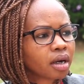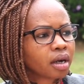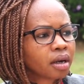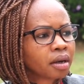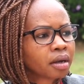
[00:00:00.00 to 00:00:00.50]

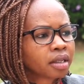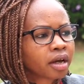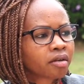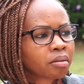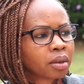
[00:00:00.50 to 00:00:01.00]
And
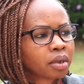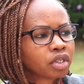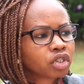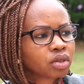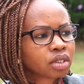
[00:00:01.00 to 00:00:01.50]
there have been
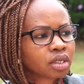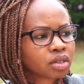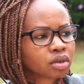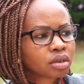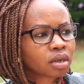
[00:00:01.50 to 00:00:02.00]
issues
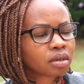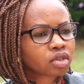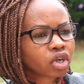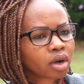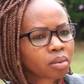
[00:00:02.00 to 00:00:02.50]
as to the
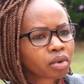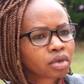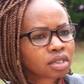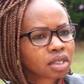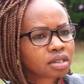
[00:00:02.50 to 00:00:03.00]
trial
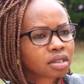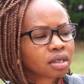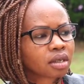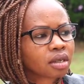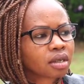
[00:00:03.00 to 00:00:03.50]
process
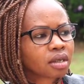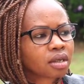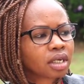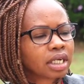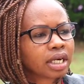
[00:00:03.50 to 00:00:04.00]
and
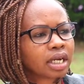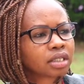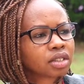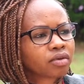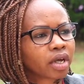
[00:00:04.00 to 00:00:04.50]
the
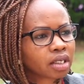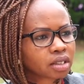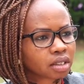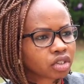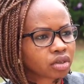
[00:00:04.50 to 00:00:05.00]
legality of their
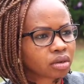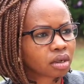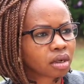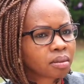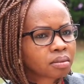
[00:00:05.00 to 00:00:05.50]
detention.